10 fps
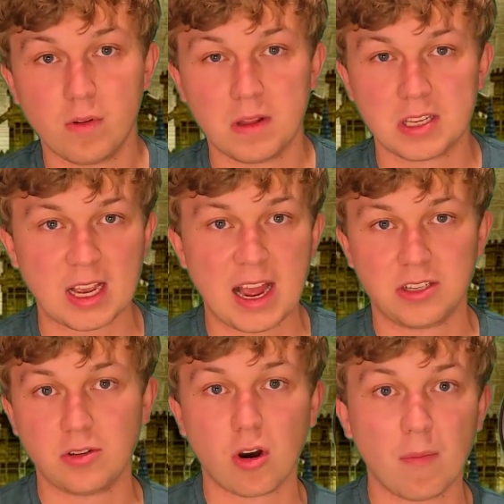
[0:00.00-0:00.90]
the size
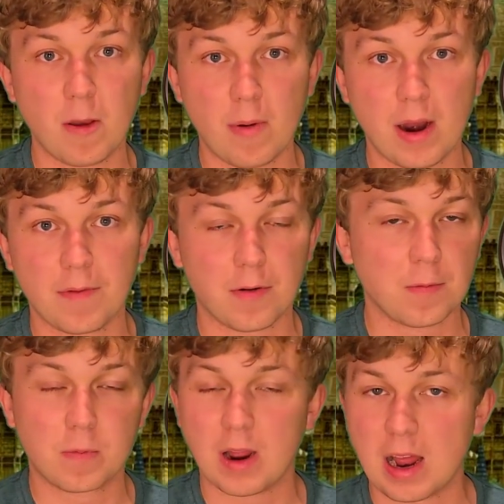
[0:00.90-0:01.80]
you normally wear for
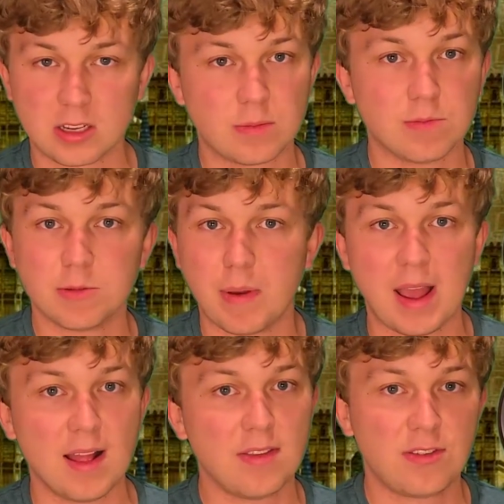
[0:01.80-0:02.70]
costumes,
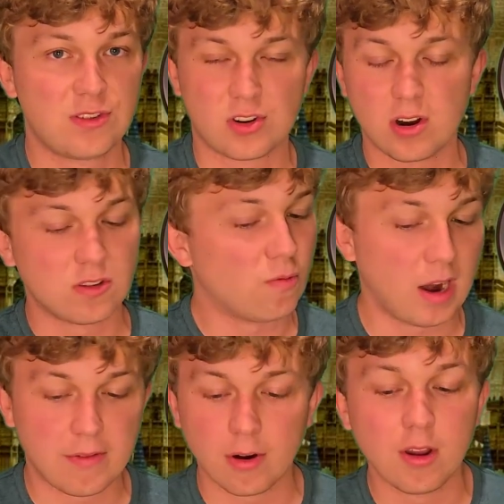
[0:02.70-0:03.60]
pants, shirts,
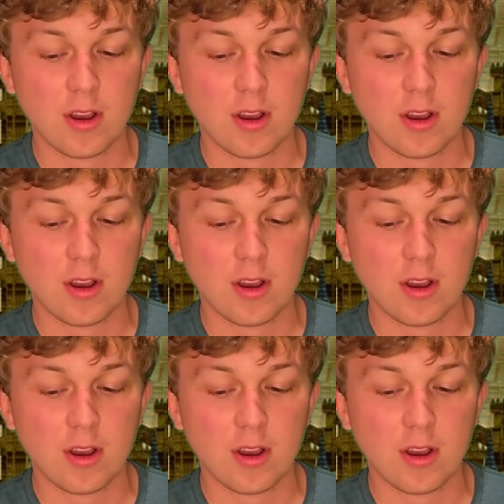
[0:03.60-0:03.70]
whatever,